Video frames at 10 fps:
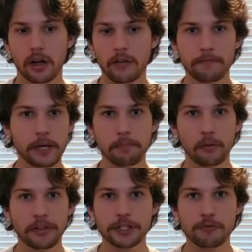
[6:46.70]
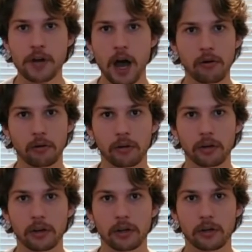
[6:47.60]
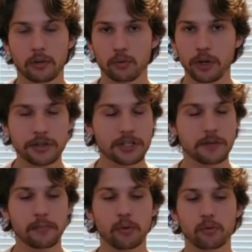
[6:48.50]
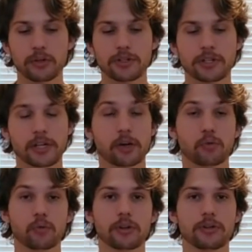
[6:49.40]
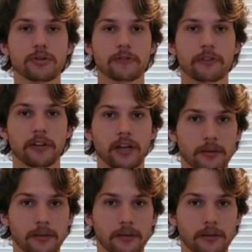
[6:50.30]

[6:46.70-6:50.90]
of people that you know. Real simple, real sleek, real user-friendly.